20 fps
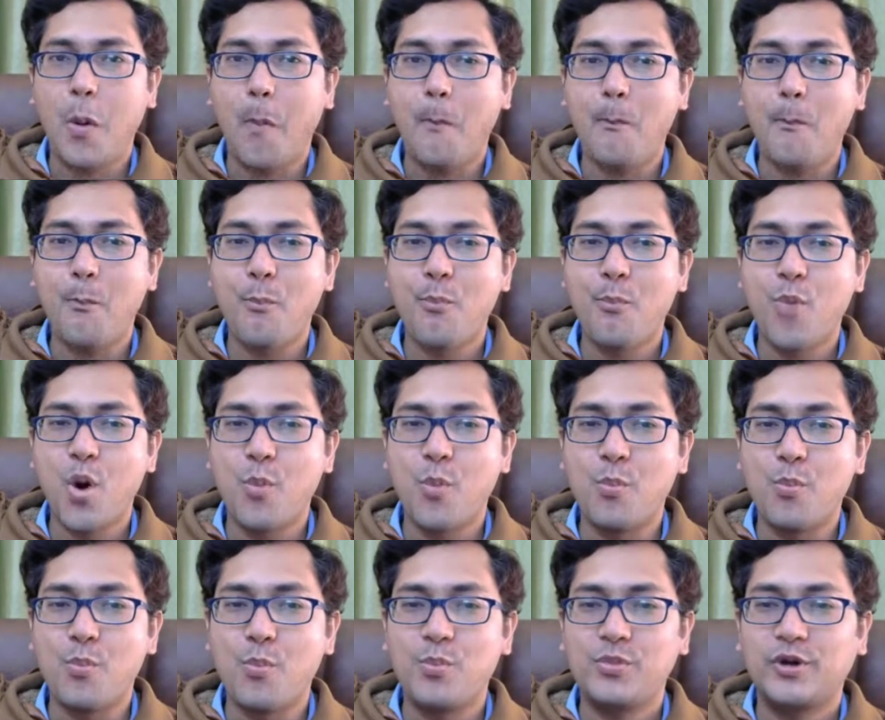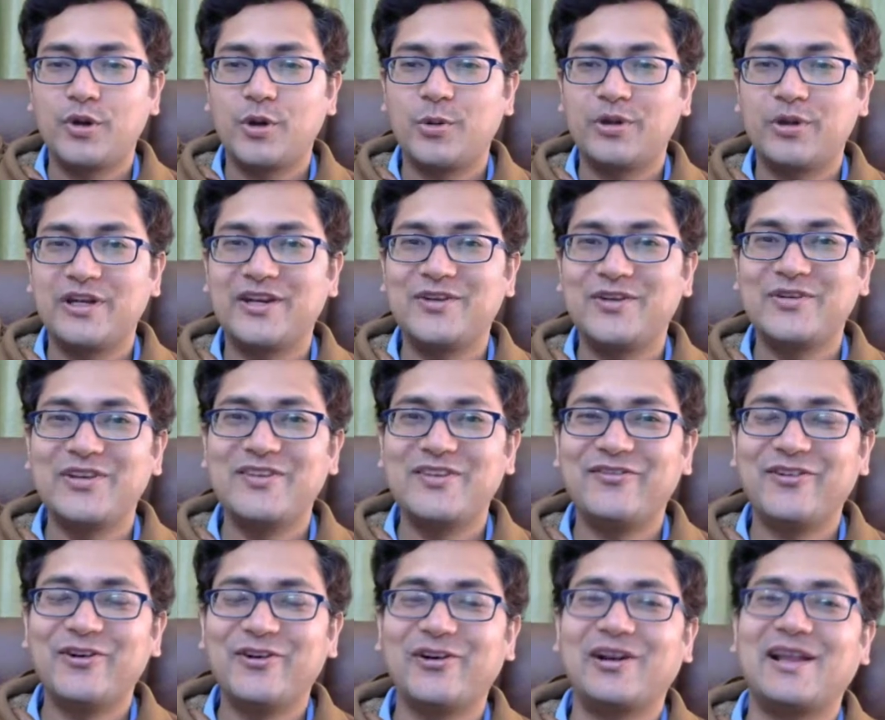boom, queen into
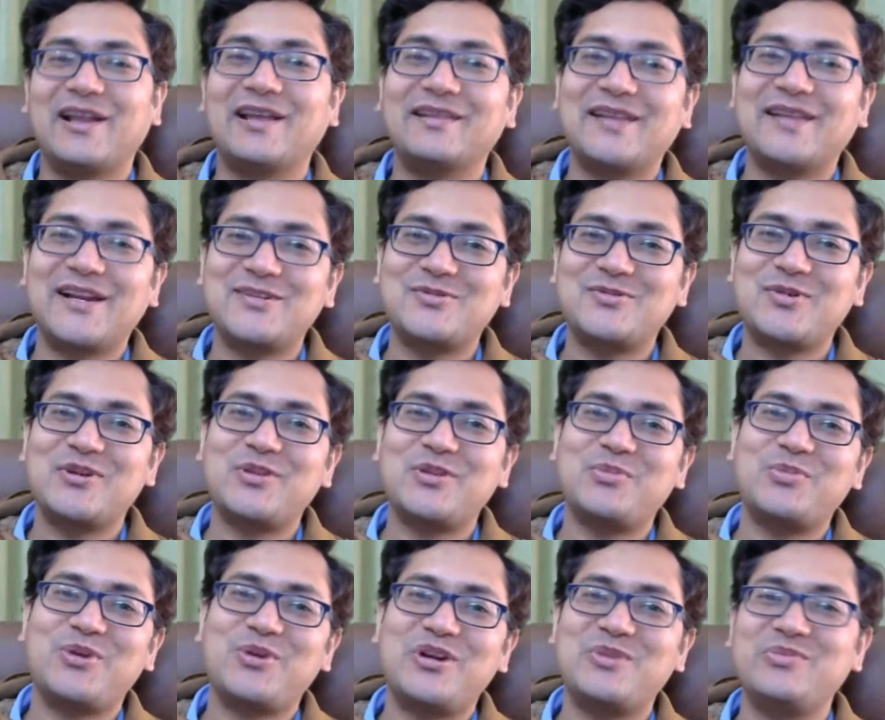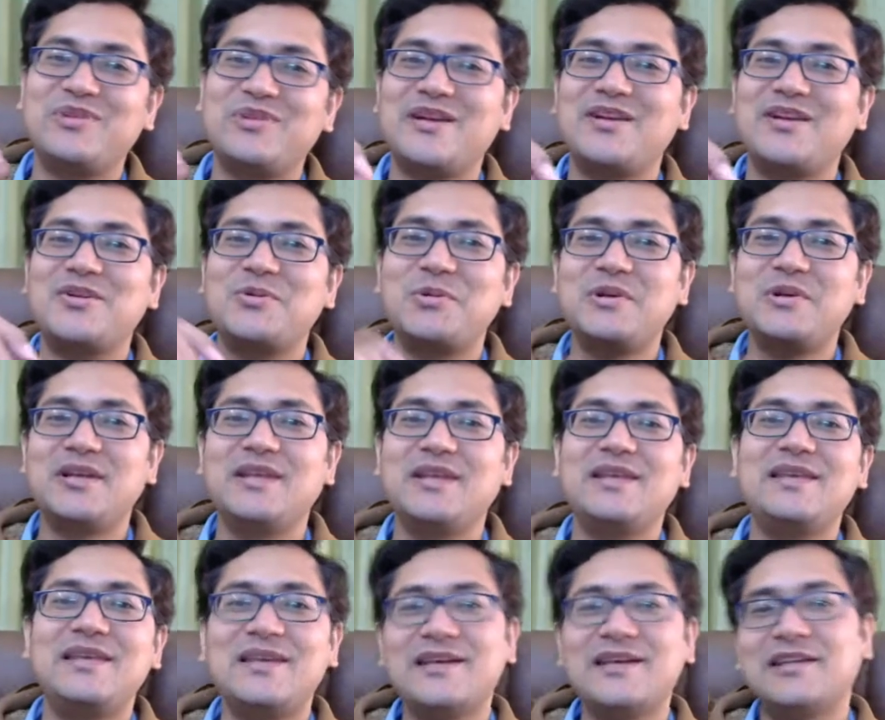e4, and that's what the point behind rook
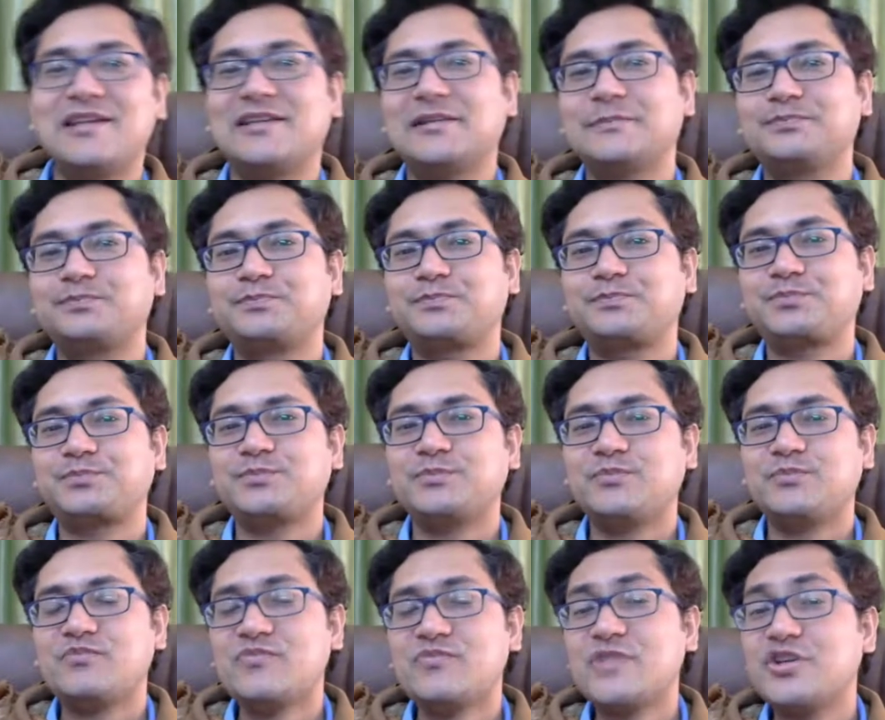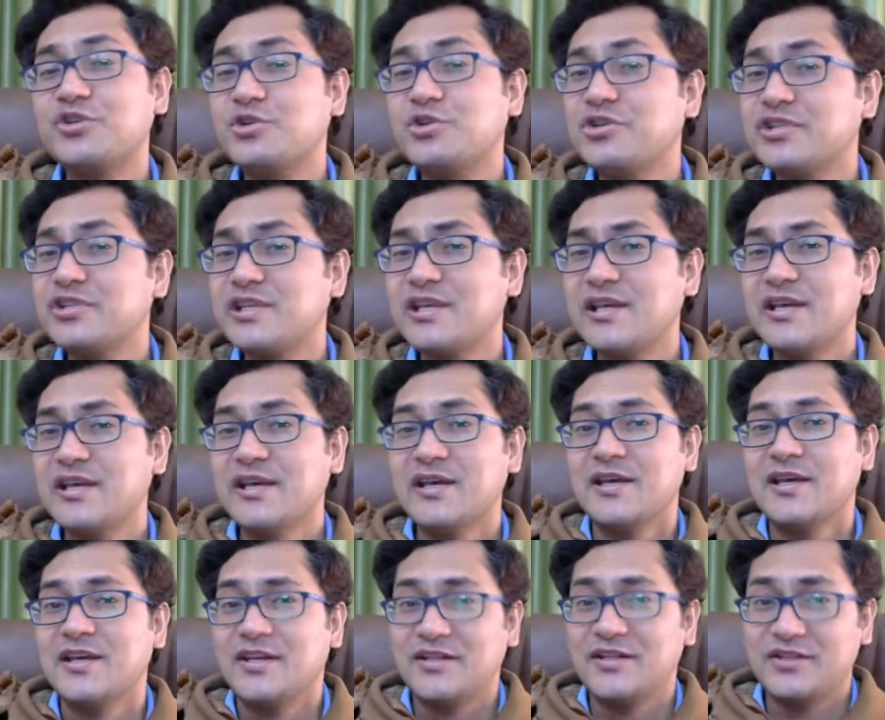de8. So you see,
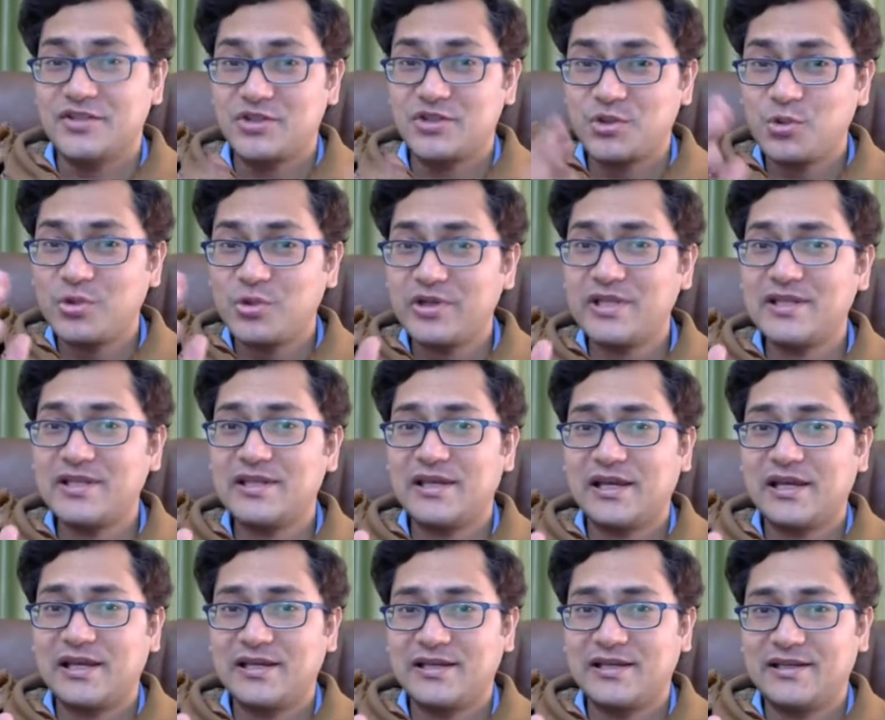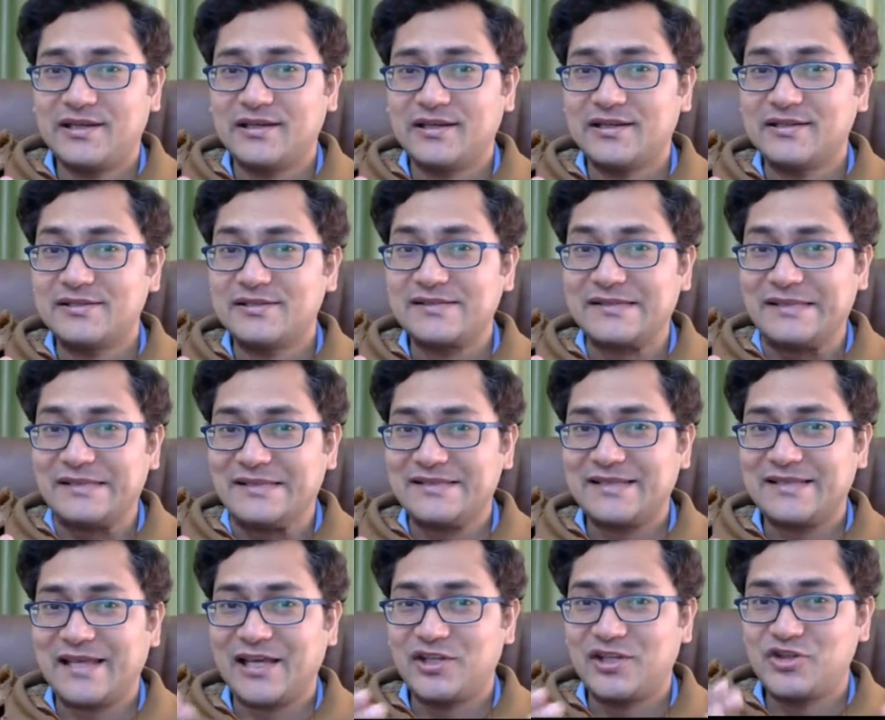storing the ideas
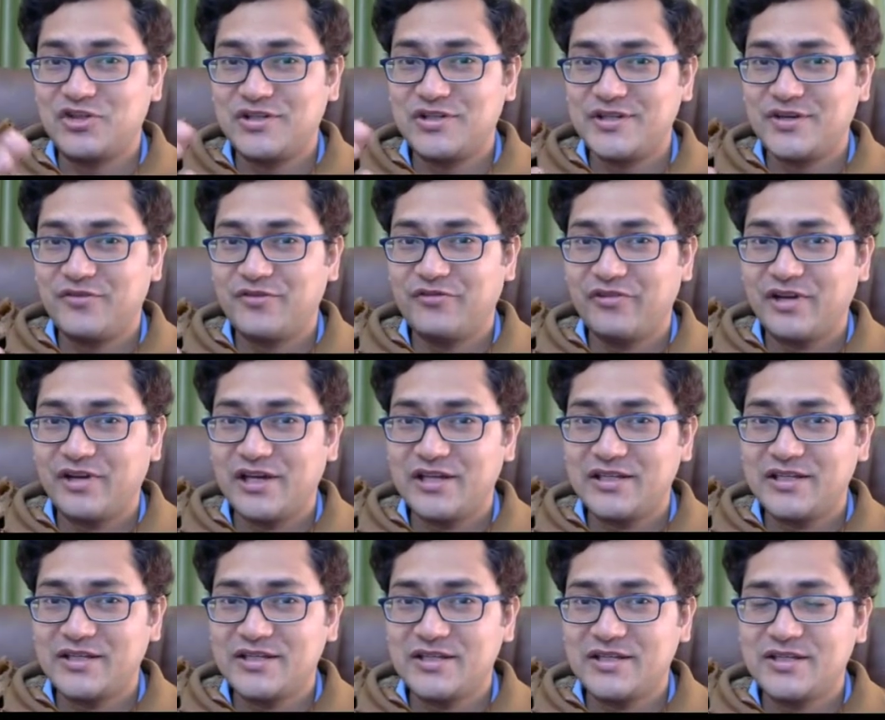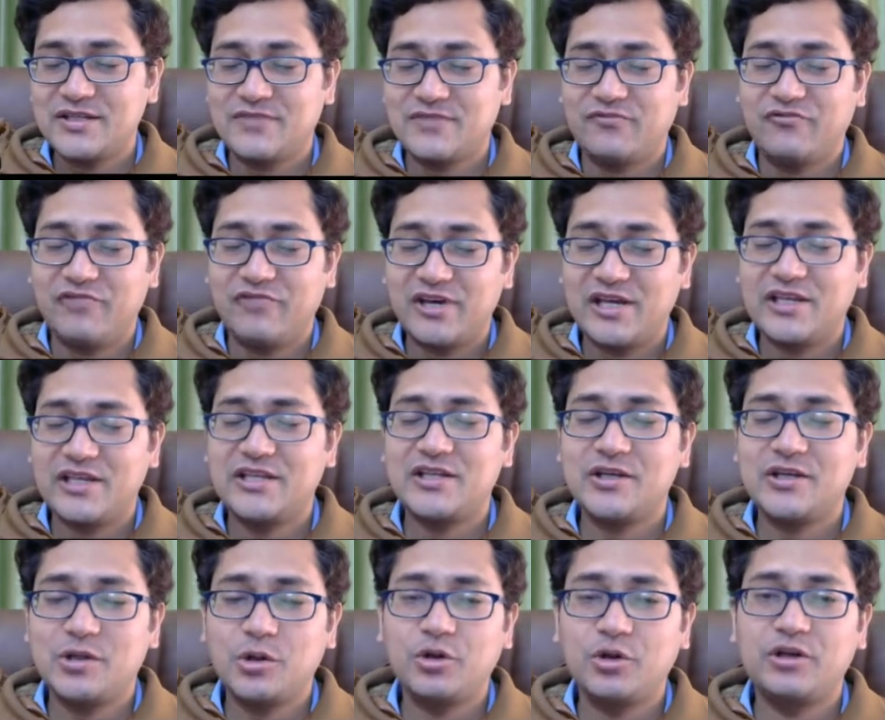is actually a very,
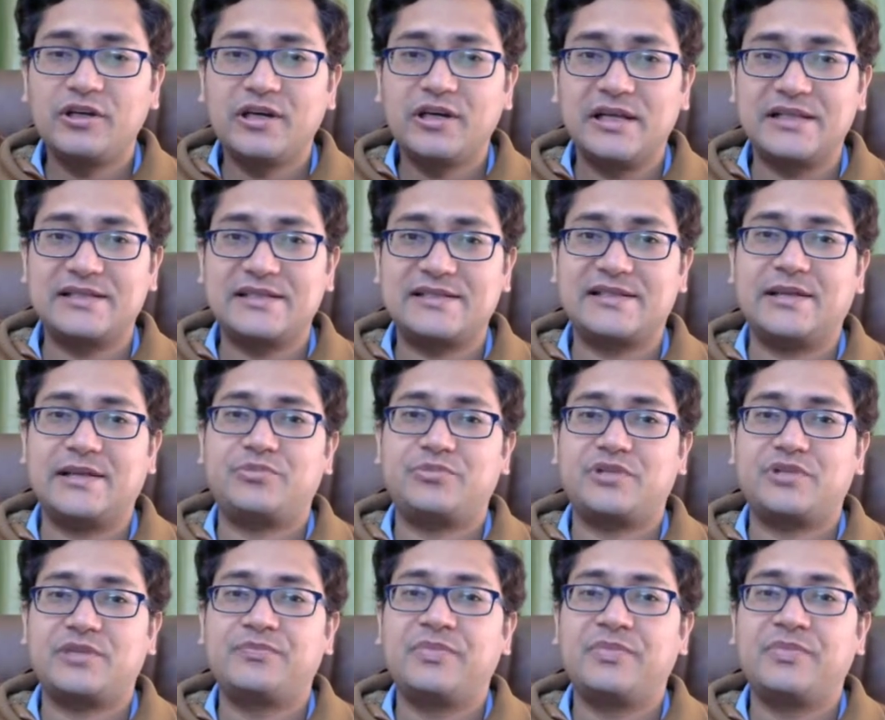very good concept.